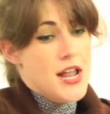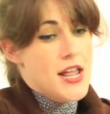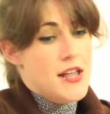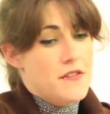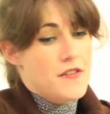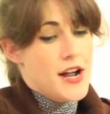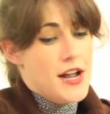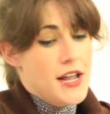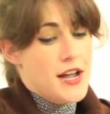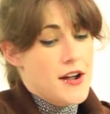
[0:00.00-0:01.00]
if
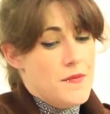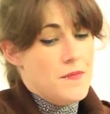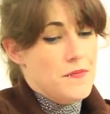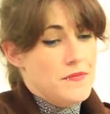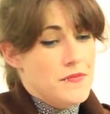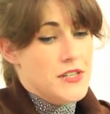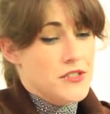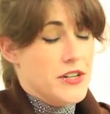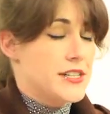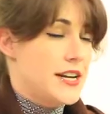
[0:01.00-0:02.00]
I, as
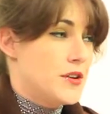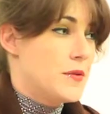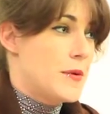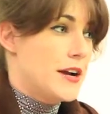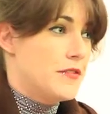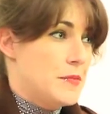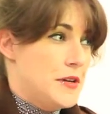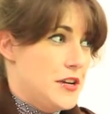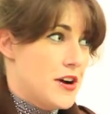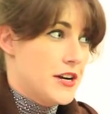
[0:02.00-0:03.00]
long as I didn't go back for
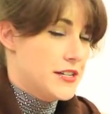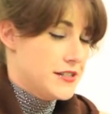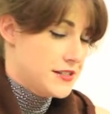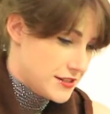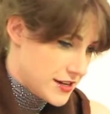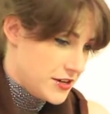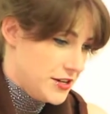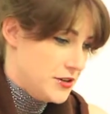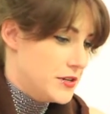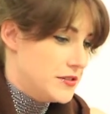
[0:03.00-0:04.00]
PR, because I already
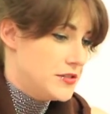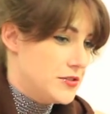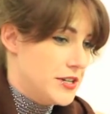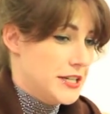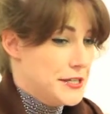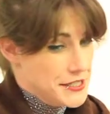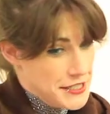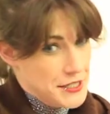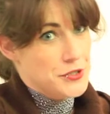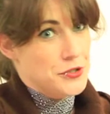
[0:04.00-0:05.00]
knew what I was doing and I didn't
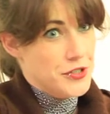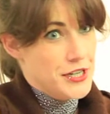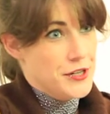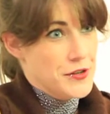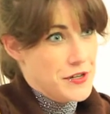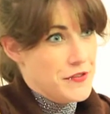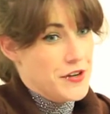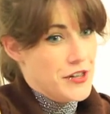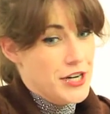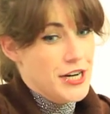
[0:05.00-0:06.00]
need a degree to go any
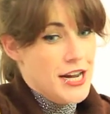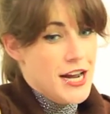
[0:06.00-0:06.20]
further.